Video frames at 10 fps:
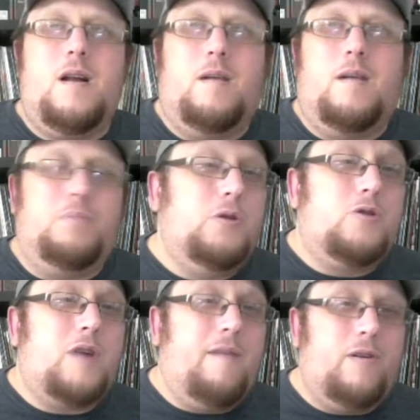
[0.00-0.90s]
Blues
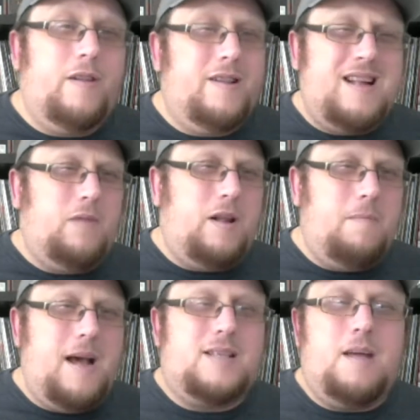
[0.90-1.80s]
Traveler. It's not really a
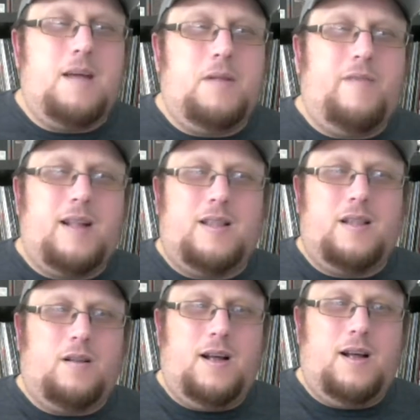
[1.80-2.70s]
mascot, but they've got the
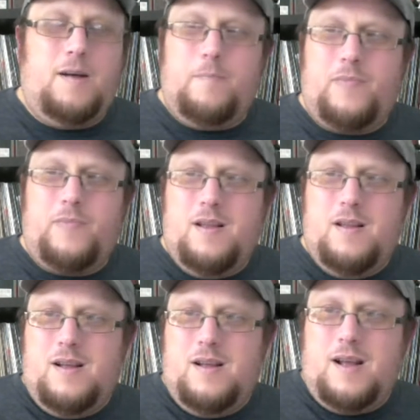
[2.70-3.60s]
little,
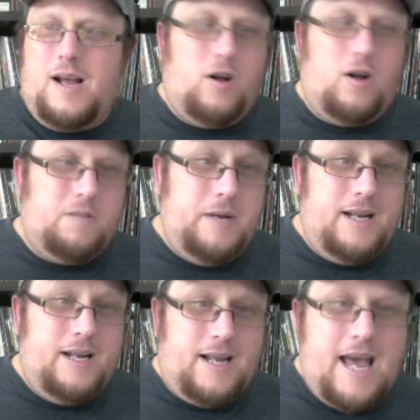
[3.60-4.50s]
I call it the
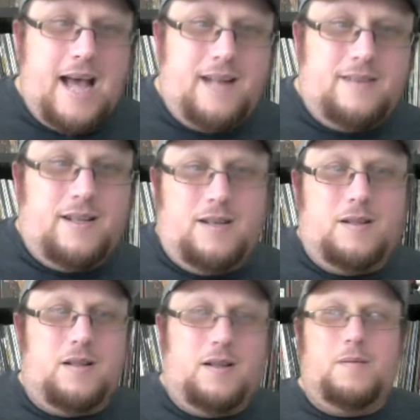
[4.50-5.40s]
beatnik cat,
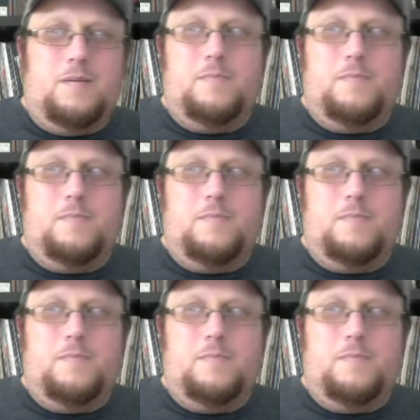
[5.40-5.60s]
the